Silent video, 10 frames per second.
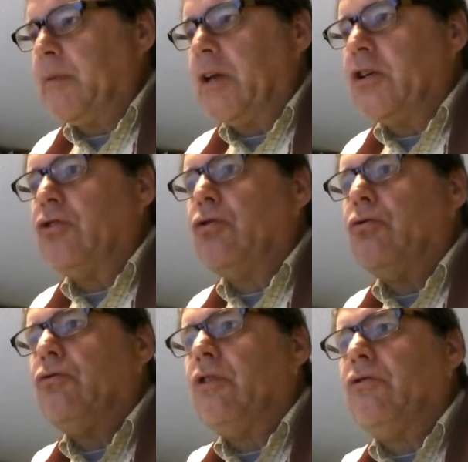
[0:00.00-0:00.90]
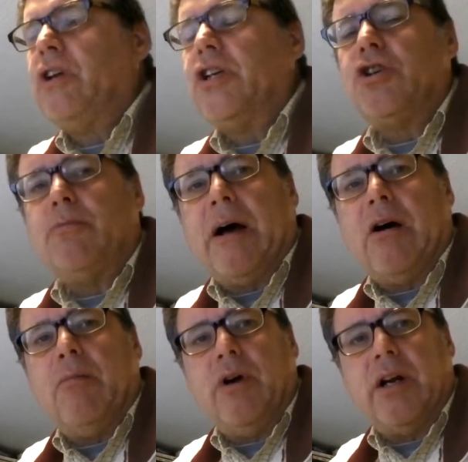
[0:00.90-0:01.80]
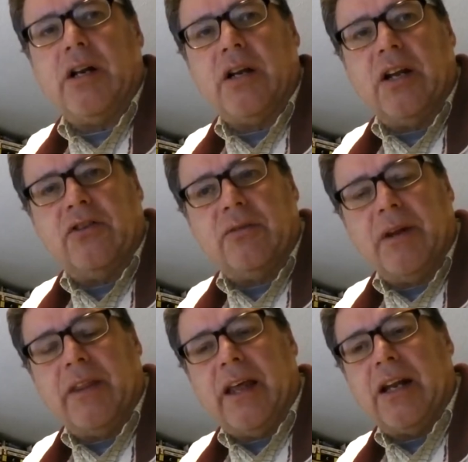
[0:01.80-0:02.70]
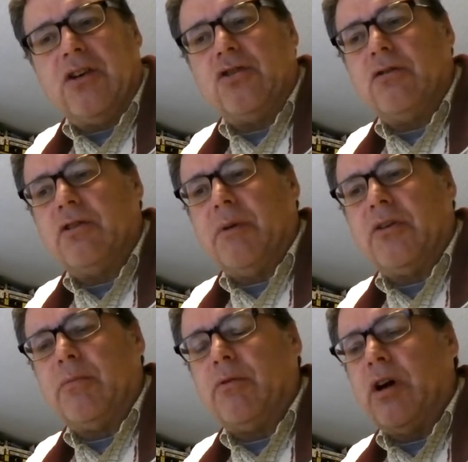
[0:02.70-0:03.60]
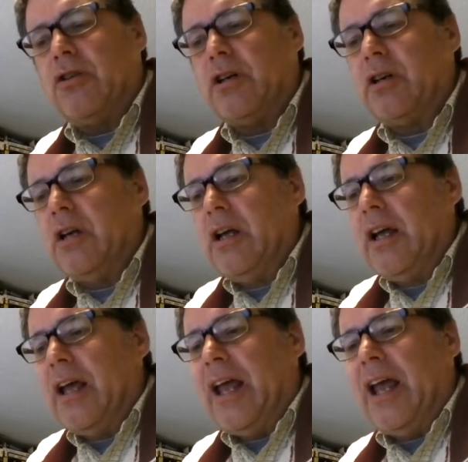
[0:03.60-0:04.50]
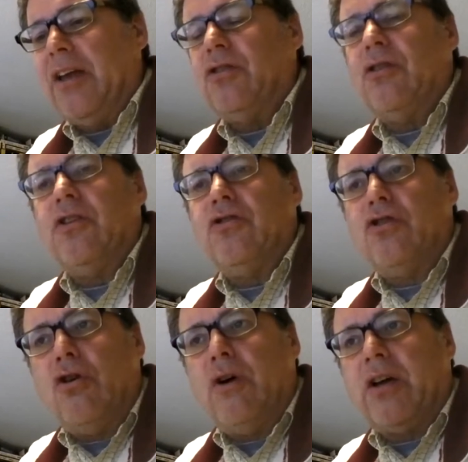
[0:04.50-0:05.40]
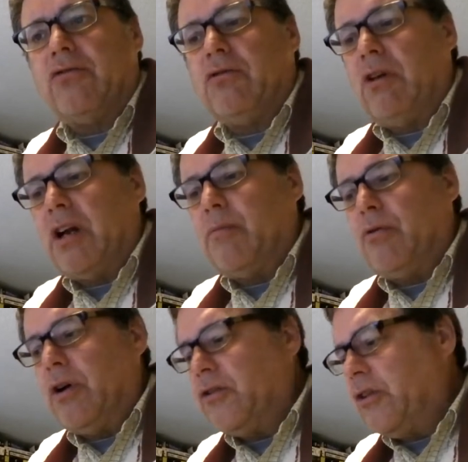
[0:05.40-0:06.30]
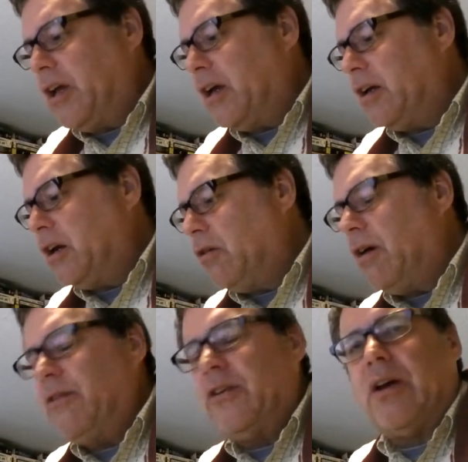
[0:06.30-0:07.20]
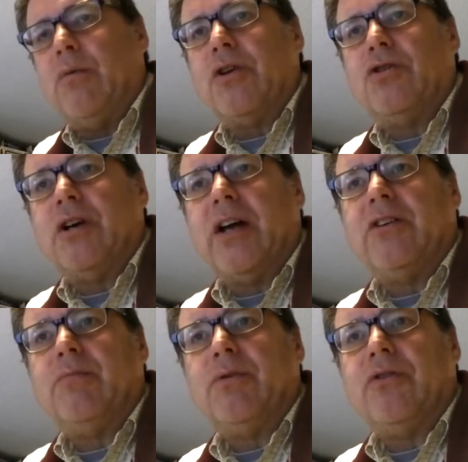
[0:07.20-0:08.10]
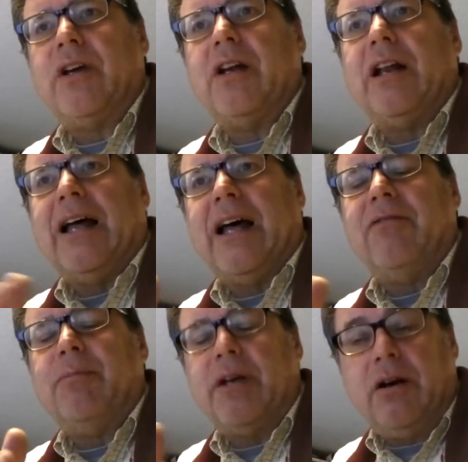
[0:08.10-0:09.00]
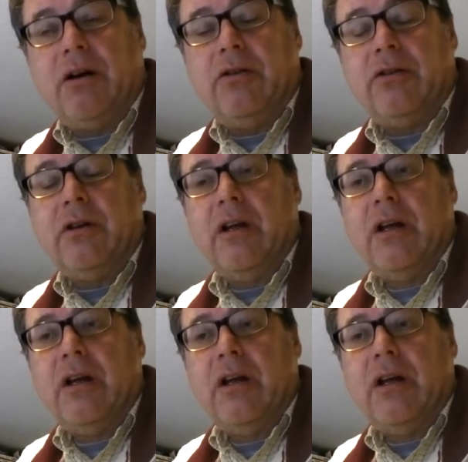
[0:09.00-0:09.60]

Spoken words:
just do the traditional PowerPoint and submit that as your semester project? And so there's no extra credit points there. Obviously I want you guys to present live, because